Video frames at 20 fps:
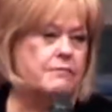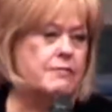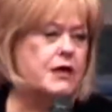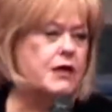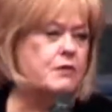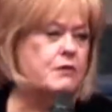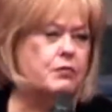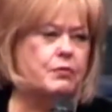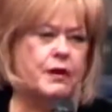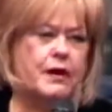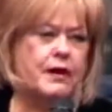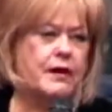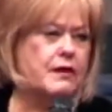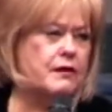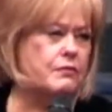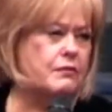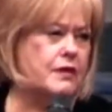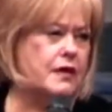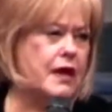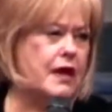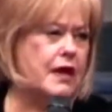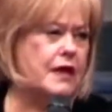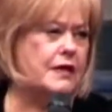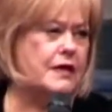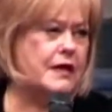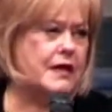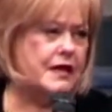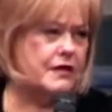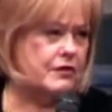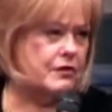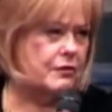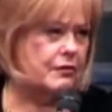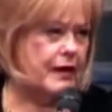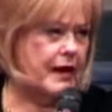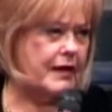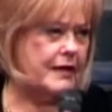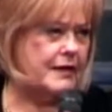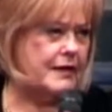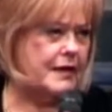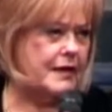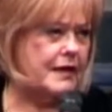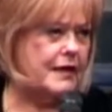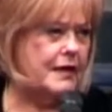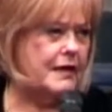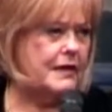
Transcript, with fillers: be quick, okay, to get corrected.